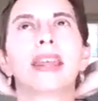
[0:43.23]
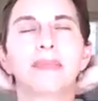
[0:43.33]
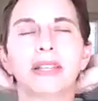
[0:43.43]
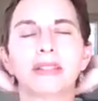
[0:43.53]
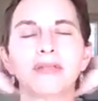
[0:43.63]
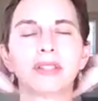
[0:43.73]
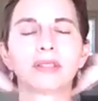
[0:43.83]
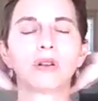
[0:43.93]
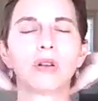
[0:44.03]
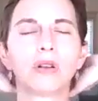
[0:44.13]
the base of the
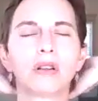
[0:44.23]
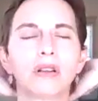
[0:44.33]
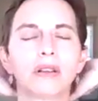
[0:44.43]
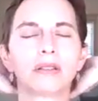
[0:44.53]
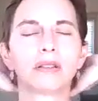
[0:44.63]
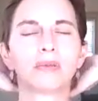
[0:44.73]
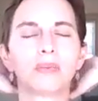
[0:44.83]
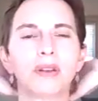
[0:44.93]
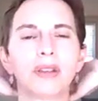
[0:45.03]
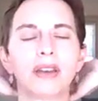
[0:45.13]
skull,
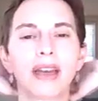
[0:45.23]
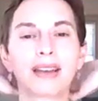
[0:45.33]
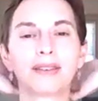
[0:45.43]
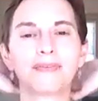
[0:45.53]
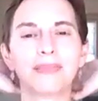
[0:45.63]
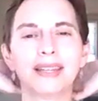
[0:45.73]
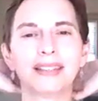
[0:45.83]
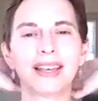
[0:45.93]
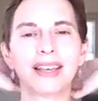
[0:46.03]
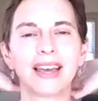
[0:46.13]
where the neck
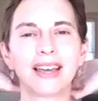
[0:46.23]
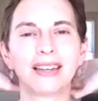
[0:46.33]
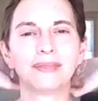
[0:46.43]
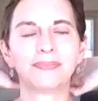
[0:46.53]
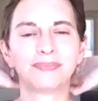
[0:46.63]
meets the head.